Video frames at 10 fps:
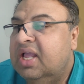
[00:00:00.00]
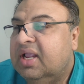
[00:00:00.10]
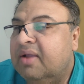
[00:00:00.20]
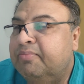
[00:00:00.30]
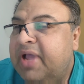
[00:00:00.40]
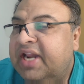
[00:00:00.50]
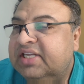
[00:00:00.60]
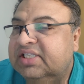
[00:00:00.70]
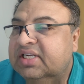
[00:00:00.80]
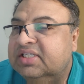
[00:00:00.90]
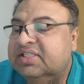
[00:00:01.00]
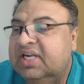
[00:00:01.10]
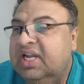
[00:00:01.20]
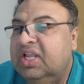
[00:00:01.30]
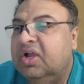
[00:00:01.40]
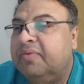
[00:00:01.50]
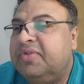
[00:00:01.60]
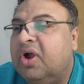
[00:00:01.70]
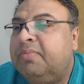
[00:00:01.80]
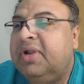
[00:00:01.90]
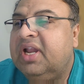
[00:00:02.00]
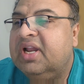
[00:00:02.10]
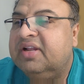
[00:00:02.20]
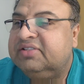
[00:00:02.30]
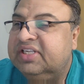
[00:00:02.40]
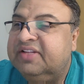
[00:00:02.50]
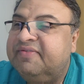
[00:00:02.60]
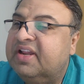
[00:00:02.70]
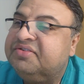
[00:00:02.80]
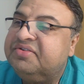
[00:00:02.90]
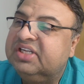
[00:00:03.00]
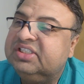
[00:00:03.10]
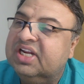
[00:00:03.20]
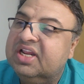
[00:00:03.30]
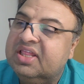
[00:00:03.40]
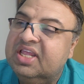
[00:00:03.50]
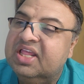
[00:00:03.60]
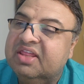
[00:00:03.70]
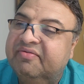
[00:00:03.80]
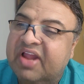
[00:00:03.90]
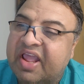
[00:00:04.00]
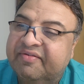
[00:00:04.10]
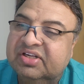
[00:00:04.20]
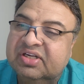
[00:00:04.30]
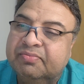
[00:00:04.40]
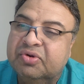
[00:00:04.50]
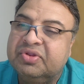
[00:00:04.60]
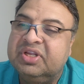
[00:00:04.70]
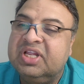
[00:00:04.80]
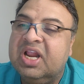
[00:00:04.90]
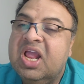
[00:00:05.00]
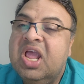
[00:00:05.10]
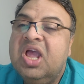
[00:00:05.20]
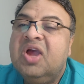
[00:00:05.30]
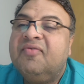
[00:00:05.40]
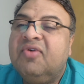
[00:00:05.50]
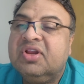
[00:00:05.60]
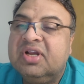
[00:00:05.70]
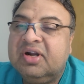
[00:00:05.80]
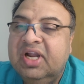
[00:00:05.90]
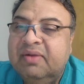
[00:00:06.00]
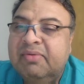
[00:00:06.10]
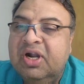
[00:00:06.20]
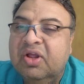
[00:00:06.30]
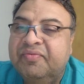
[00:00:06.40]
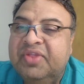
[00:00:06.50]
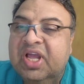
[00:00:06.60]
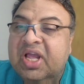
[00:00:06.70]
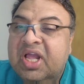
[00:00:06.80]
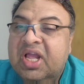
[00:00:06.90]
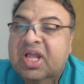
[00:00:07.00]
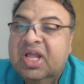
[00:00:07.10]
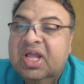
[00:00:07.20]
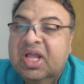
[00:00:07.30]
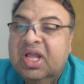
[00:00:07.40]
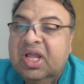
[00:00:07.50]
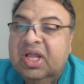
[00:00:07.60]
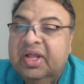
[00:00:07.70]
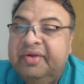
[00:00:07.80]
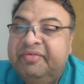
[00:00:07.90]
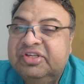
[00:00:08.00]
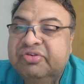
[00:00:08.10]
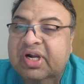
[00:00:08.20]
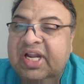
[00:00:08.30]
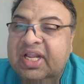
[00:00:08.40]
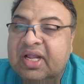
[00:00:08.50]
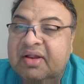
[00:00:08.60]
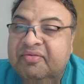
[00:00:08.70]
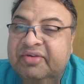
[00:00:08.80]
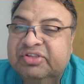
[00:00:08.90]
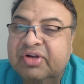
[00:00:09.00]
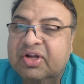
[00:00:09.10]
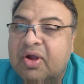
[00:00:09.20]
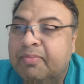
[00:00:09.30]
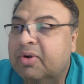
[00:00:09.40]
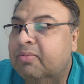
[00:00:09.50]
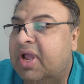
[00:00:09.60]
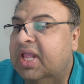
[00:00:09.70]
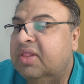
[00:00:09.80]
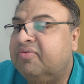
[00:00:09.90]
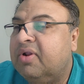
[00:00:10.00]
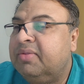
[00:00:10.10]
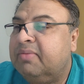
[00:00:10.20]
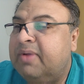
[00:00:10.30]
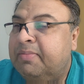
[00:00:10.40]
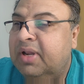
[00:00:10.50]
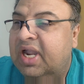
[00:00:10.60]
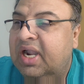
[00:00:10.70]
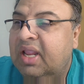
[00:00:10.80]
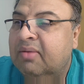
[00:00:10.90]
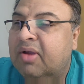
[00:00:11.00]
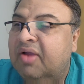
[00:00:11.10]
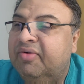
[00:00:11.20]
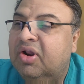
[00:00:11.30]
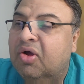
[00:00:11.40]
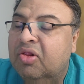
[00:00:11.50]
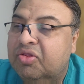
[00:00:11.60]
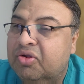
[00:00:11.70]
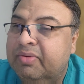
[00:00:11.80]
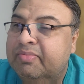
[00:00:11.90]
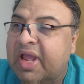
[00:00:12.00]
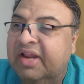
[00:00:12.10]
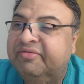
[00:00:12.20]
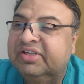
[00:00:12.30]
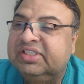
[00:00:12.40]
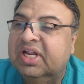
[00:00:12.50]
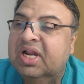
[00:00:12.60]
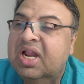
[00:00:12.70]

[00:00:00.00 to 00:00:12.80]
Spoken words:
Comparison study of the optic nerve sheath fenestration CSF diversion procedure for the treatment of the visual compromise from the papillar edema will also be beneficial,